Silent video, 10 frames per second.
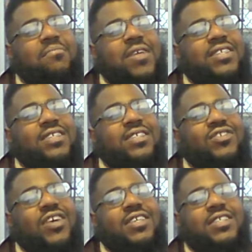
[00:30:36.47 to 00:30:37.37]
basically
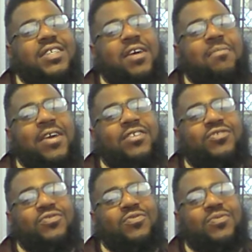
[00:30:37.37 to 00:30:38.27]
tries to come
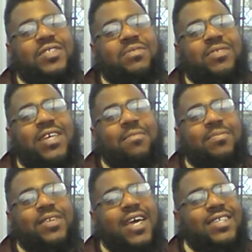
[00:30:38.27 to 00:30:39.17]
at you with some type
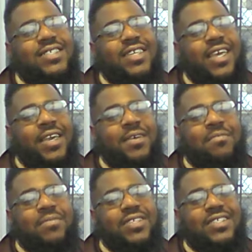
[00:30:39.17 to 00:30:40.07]
of not
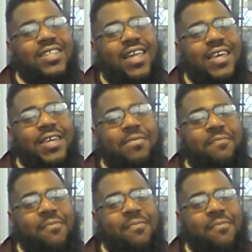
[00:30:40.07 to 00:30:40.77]
scam, but it's like